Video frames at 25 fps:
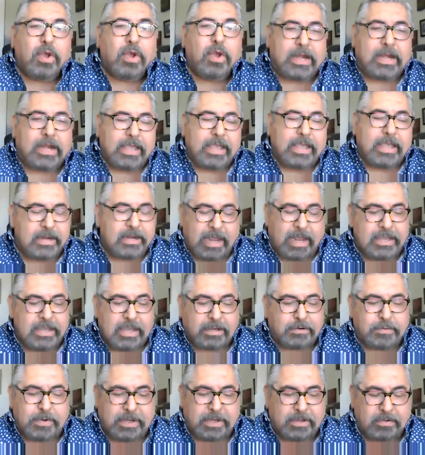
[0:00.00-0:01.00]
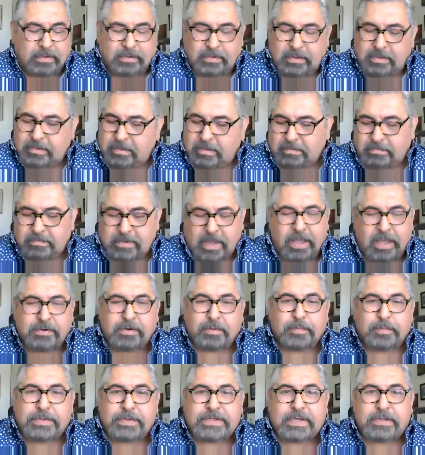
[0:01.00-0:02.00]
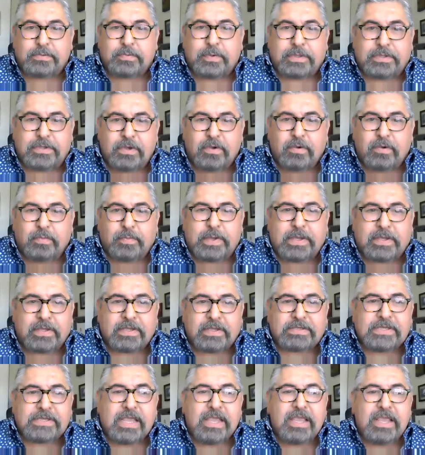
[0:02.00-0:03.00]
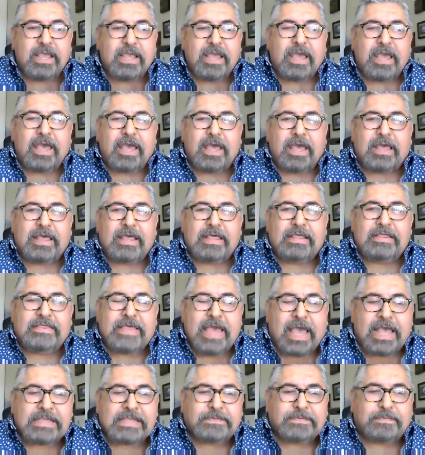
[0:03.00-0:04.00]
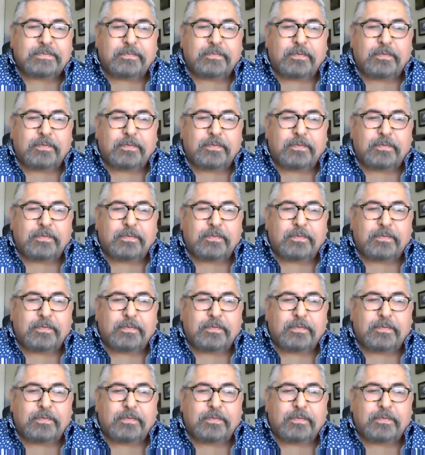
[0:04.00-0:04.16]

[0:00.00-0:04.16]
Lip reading: and I agree 100% with you, because that's